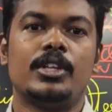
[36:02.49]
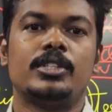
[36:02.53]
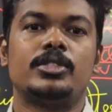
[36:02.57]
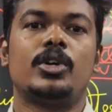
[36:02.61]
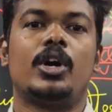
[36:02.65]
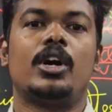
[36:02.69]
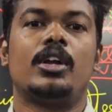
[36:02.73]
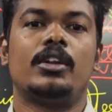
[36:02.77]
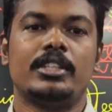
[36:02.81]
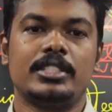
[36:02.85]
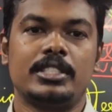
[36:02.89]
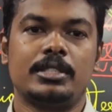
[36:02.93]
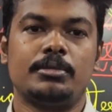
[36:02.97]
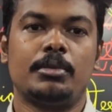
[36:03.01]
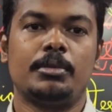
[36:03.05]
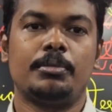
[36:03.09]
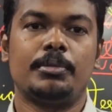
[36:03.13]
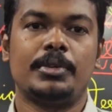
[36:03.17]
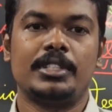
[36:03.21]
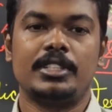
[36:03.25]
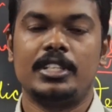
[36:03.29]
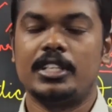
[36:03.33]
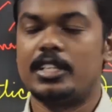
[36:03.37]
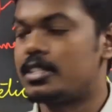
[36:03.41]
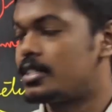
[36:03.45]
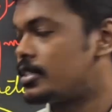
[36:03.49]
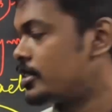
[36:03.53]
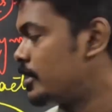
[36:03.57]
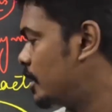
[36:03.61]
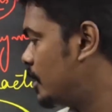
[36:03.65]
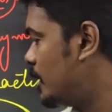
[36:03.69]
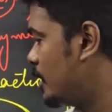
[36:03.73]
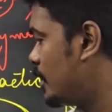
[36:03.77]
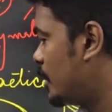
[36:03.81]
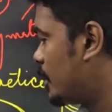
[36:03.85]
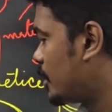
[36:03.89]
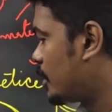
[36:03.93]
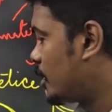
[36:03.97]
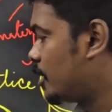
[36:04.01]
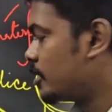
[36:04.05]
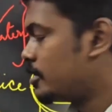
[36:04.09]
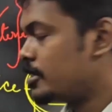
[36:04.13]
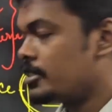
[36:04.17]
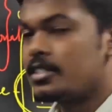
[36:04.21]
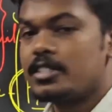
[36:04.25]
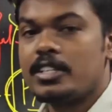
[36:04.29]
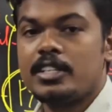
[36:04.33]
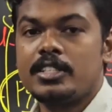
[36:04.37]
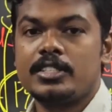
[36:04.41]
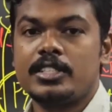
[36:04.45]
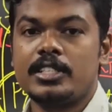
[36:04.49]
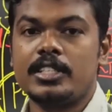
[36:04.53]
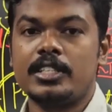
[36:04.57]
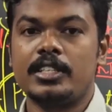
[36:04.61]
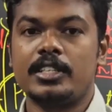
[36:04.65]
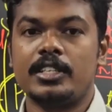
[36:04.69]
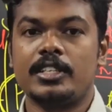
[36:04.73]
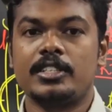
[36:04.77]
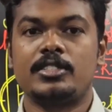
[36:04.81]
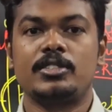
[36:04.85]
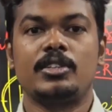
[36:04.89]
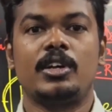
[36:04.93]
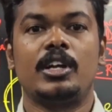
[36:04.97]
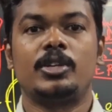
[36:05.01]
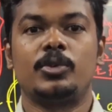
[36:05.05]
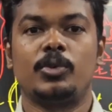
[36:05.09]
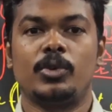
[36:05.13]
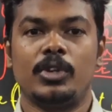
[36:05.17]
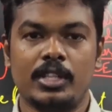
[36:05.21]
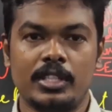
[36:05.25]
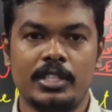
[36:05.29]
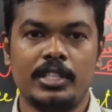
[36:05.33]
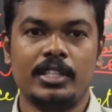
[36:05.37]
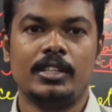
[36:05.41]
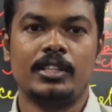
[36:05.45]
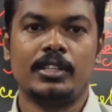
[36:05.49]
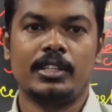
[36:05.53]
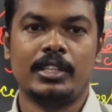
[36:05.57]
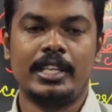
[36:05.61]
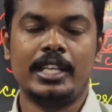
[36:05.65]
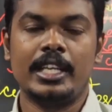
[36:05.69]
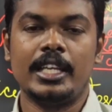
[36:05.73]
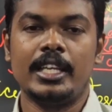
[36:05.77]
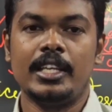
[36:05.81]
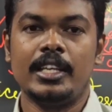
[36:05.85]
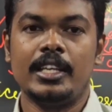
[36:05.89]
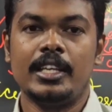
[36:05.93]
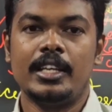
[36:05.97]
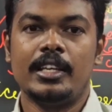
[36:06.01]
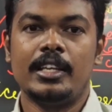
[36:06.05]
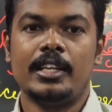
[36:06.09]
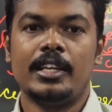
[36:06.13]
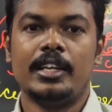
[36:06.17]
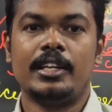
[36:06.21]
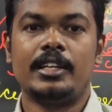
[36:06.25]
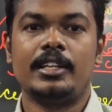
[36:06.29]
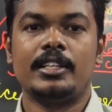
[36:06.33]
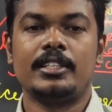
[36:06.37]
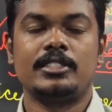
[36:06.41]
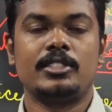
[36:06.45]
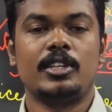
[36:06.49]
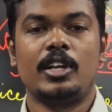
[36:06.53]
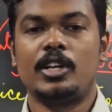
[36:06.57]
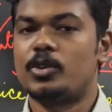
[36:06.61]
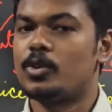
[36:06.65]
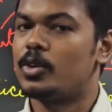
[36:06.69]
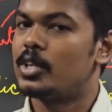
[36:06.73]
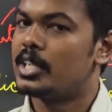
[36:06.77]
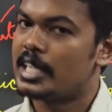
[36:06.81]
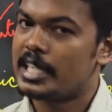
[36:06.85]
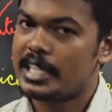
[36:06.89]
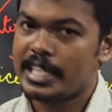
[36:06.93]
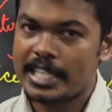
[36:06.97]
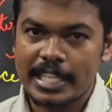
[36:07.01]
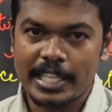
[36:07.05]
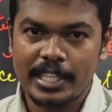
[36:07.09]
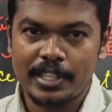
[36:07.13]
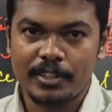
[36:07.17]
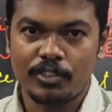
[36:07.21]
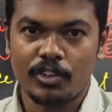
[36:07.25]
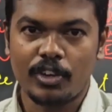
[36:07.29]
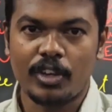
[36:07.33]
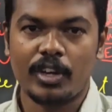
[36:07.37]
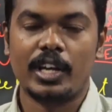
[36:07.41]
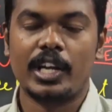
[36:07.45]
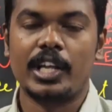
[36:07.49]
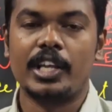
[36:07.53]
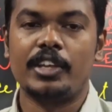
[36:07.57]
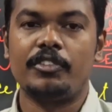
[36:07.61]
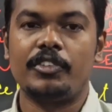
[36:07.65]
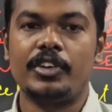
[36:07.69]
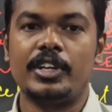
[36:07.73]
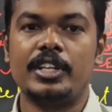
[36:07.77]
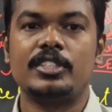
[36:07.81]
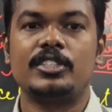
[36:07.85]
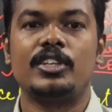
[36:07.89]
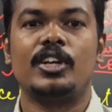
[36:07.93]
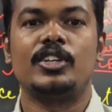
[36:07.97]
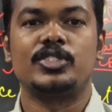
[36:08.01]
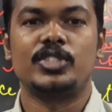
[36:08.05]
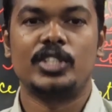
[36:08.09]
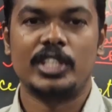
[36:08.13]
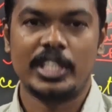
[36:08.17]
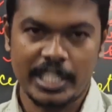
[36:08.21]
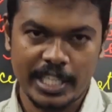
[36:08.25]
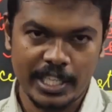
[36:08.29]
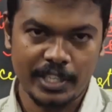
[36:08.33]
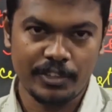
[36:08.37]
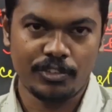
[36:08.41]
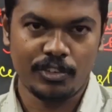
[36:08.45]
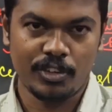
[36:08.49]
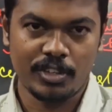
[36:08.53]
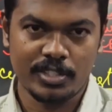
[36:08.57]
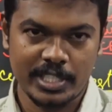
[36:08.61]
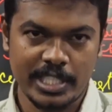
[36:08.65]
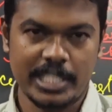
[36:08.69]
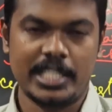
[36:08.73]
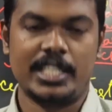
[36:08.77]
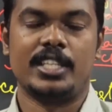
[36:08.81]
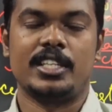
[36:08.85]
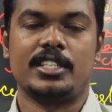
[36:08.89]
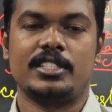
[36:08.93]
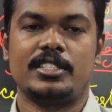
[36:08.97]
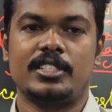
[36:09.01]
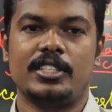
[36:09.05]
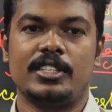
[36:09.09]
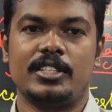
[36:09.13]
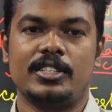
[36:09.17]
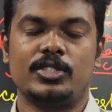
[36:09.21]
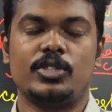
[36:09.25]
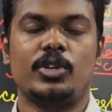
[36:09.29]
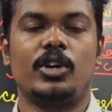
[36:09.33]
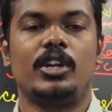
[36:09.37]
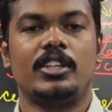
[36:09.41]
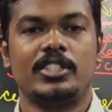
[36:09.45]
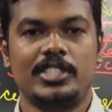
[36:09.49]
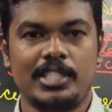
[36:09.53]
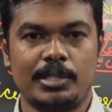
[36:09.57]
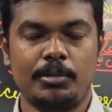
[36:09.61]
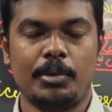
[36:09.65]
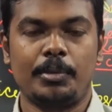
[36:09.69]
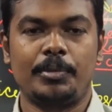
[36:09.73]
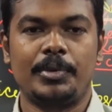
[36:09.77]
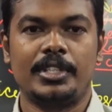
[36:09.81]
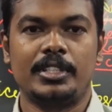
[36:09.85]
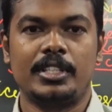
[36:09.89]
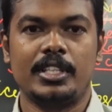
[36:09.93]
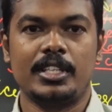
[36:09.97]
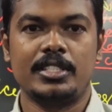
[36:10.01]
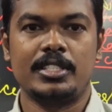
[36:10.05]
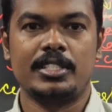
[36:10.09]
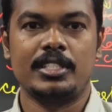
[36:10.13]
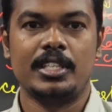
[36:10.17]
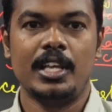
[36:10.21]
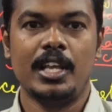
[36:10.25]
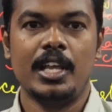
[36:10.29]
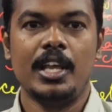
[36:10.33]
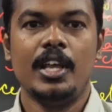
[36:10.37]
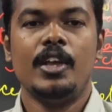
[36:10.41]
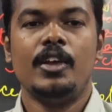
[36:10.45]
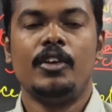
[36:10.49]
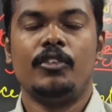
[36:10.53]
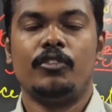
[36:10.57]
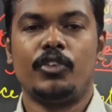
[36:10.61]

So always remember this, consistency is not only the key, it is not only the key for life, it is also the key for CDS. So always remember this.